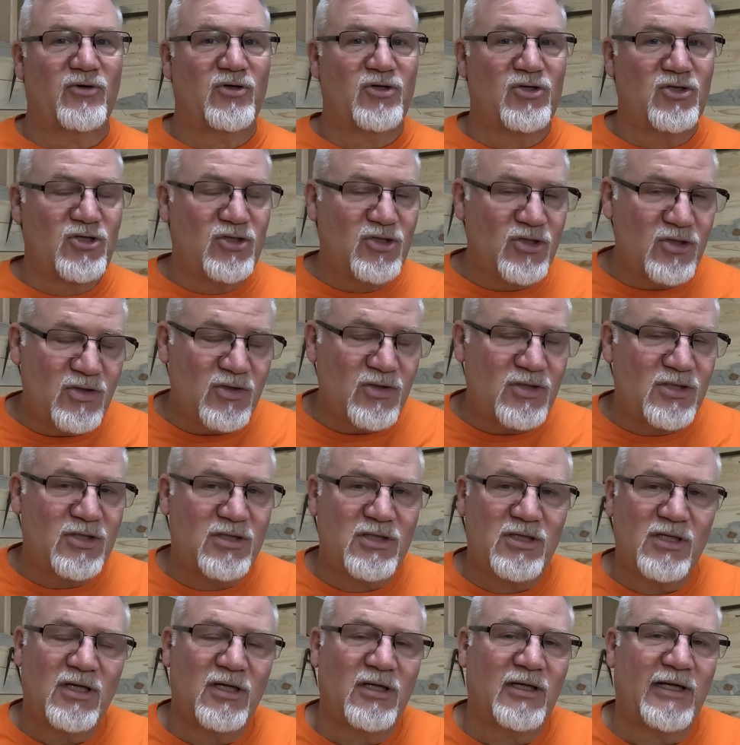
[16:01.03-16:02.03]
reduce
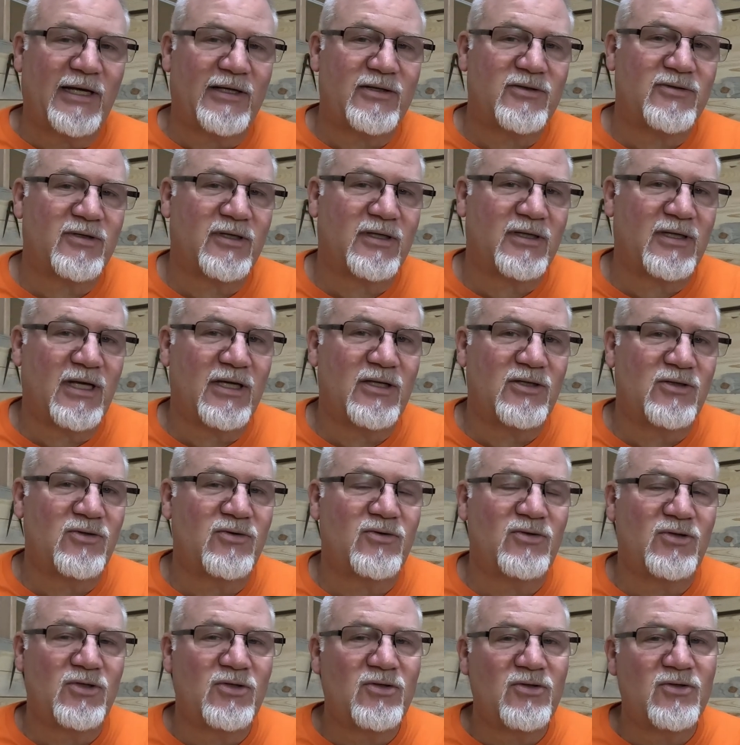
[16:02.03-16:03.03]
the electric that
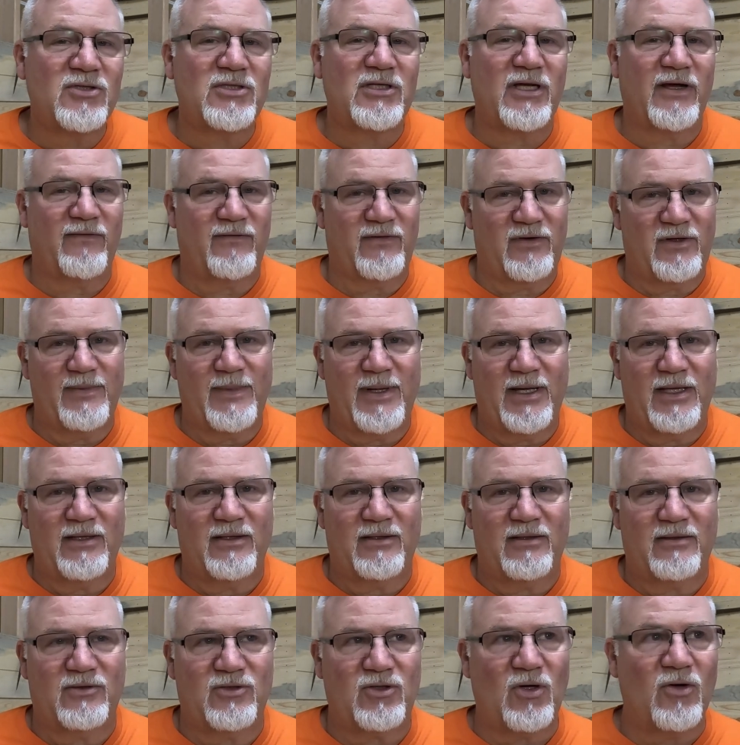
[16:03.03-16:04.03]
you use every
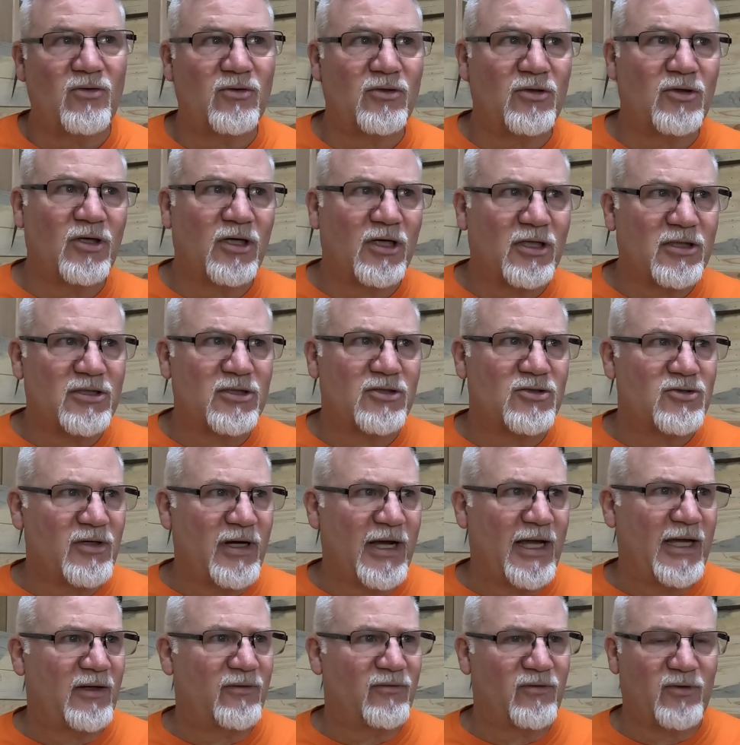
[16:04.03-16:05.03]
month. Don't look to
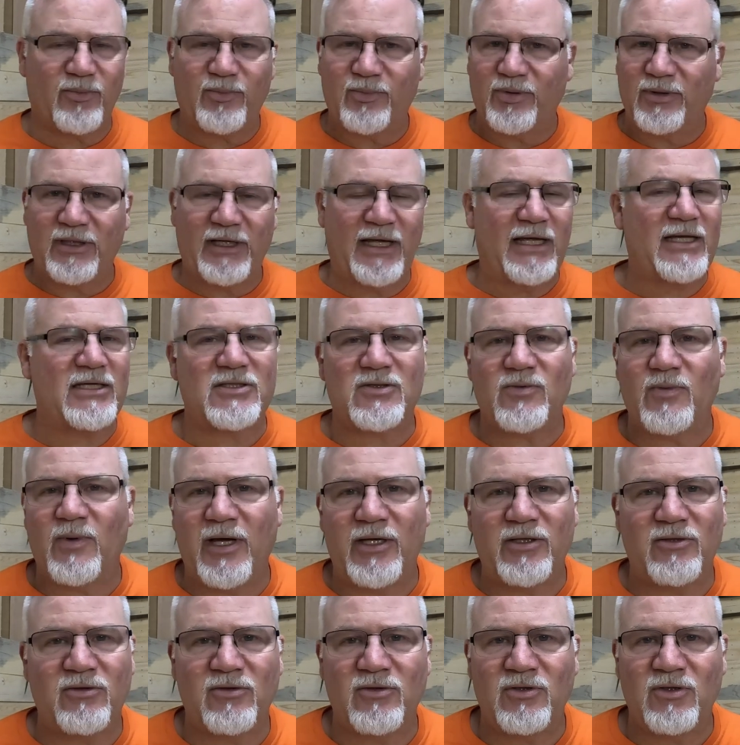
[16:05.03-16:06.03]
try and replace
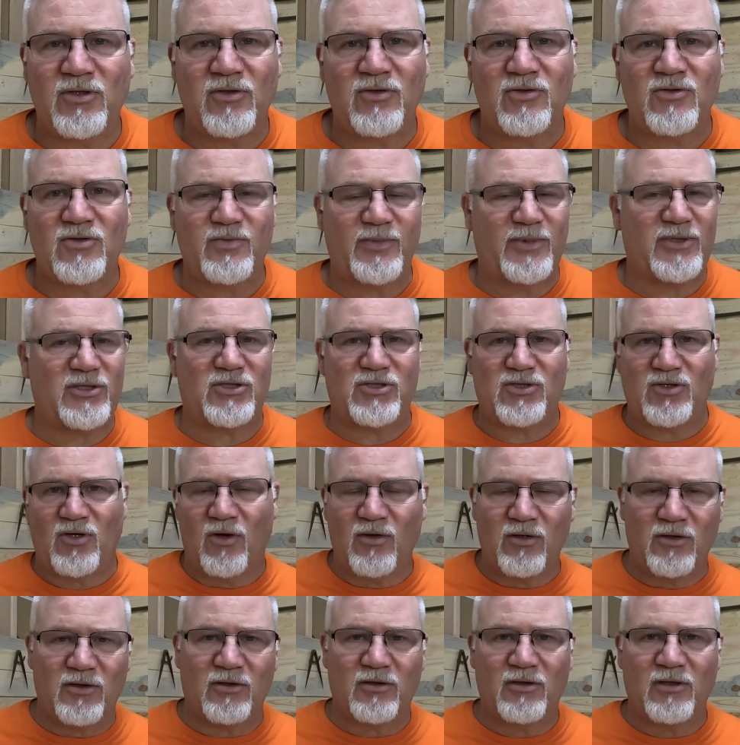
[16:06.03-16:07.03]
what you use with
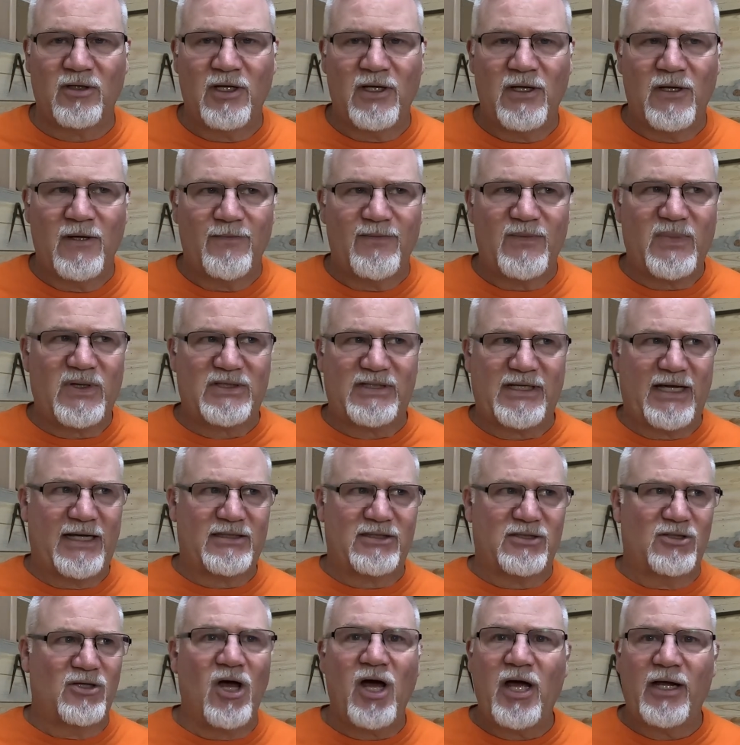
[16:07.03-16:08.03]
solar, because
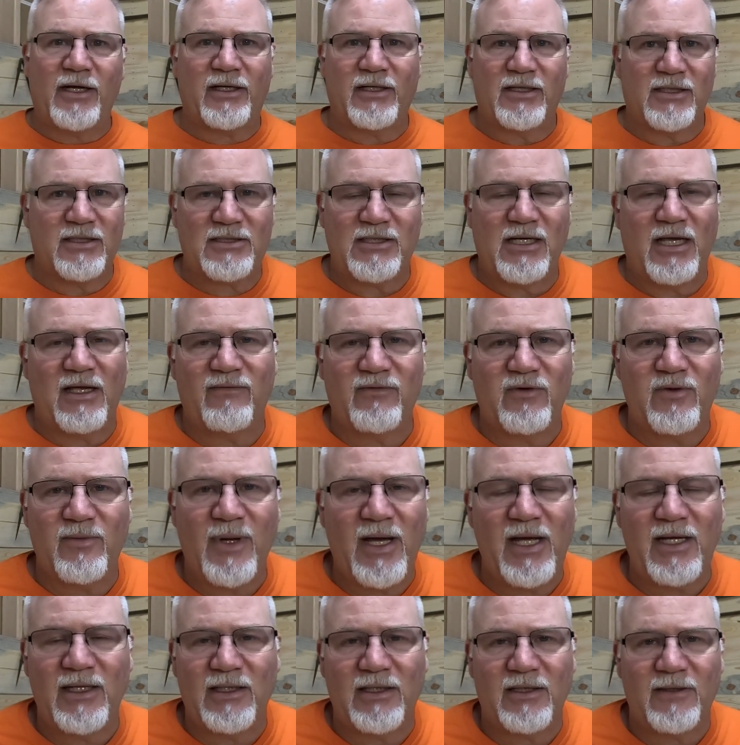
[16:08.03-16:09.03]
that's not going to save you
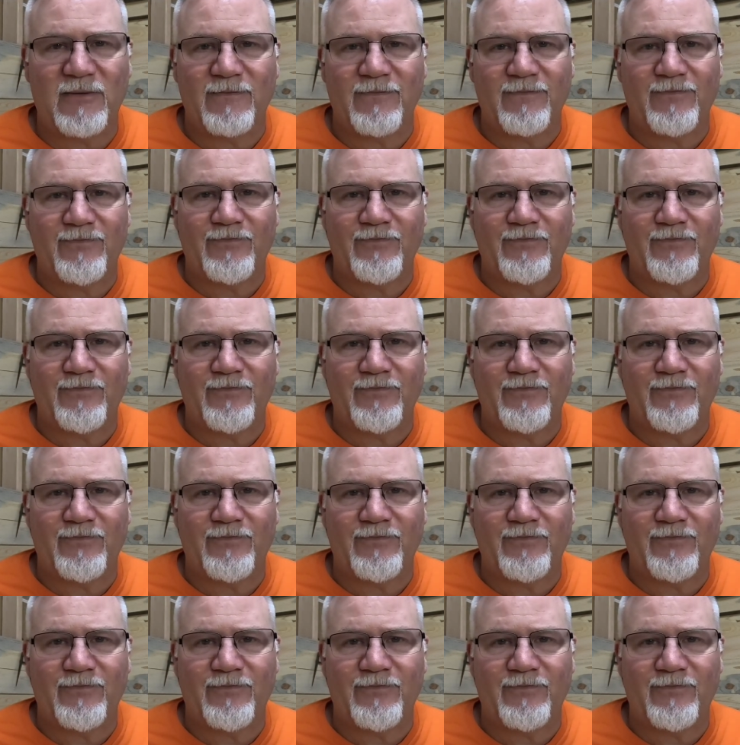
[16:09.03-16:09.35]
money.